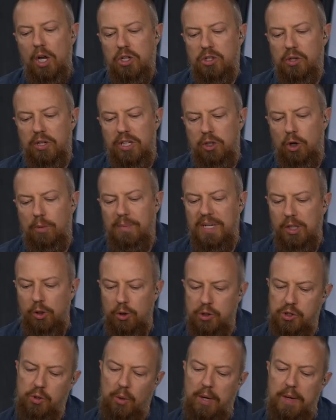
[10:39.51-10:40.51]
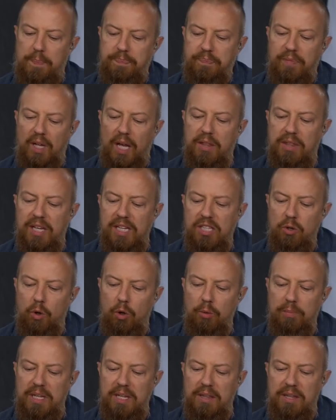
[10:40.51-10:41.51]
So they told me a little story they
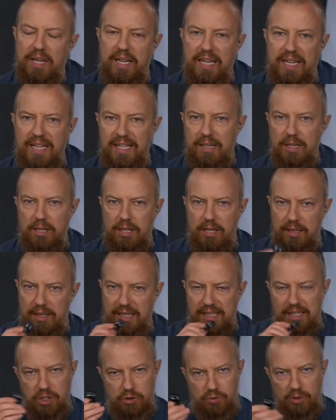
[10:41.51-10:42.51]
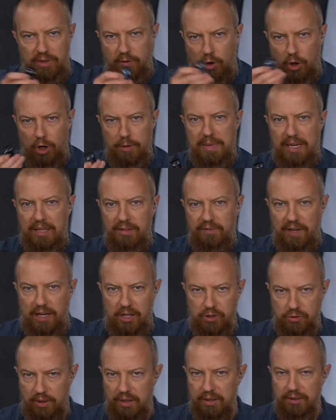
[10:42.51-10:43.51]
told me that in the industry of card
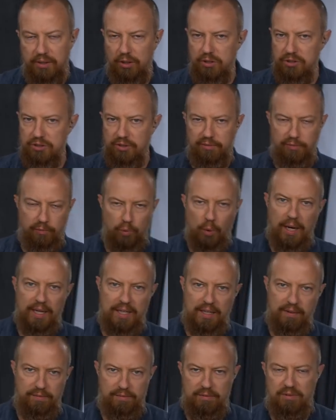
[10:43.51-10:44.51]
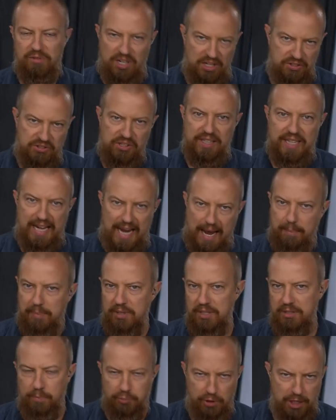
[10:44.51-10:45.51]
manufacturing, there's a variety of testing that
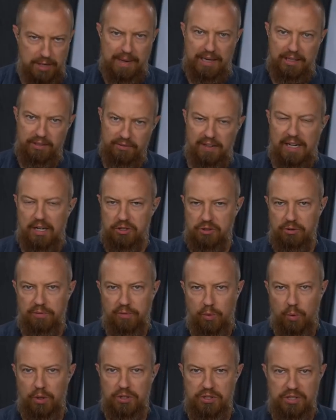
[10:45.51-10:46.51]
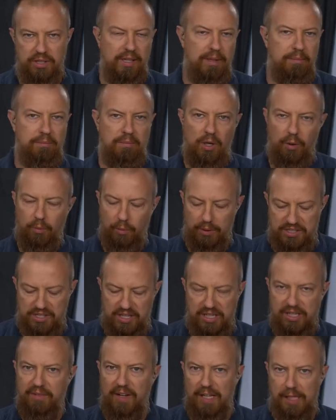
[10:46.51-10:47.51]
happens pre-manufacture, of course. And they, you know, once
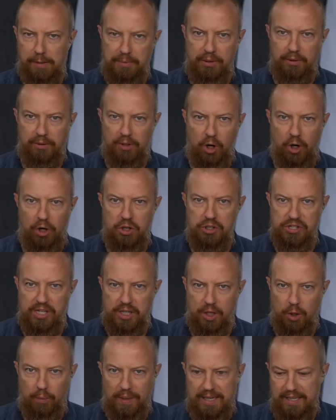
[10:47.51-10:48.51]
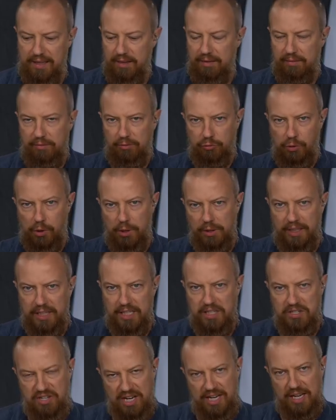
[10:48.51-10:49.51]
they develop their cars and they go, right, draw a line
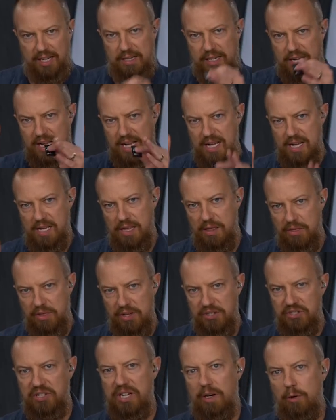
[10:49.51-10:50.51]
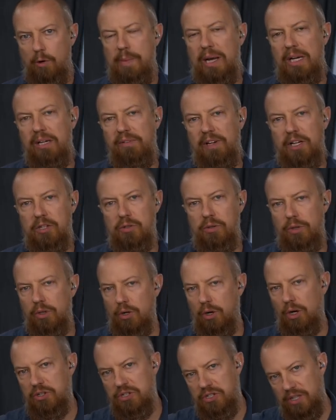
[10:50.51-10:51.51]
in the sand, this is how we're manufacturing their
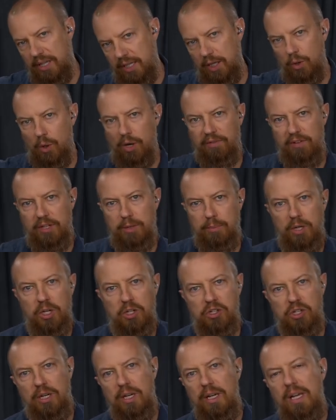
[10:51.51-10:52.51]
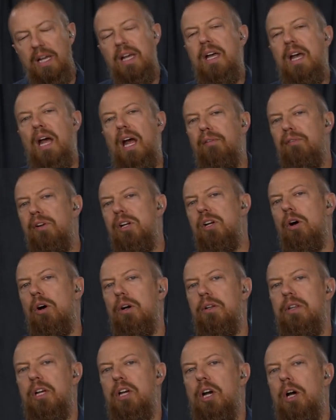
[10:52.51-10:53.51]
cars, and then they go off into production. Every
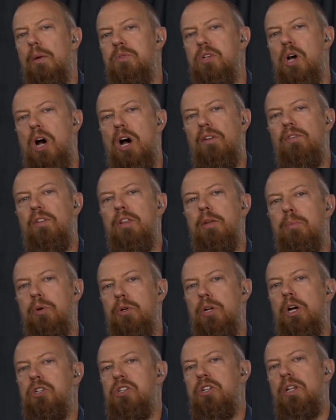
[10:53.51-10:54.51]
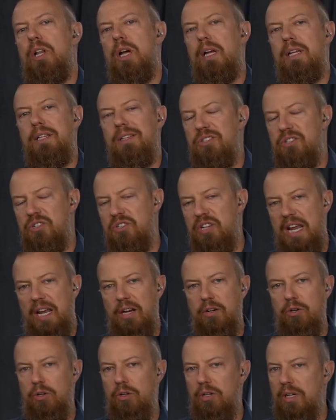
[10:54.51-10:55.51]
card that comes off of the production line,
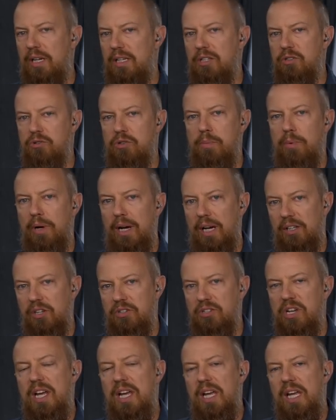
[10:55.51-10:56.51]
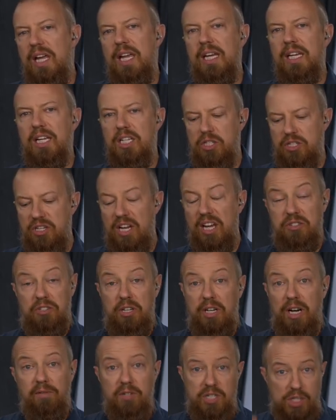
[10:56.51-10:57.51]
standard industry practice, it gets
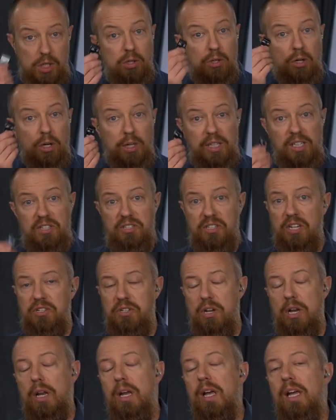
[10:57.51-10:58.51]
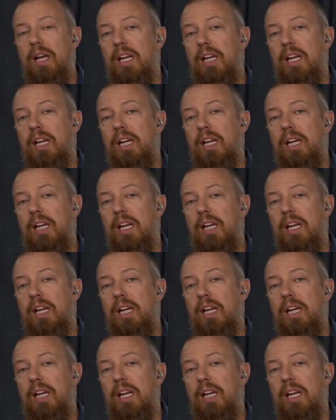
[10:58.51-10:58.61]
tested. Every single card gets tested.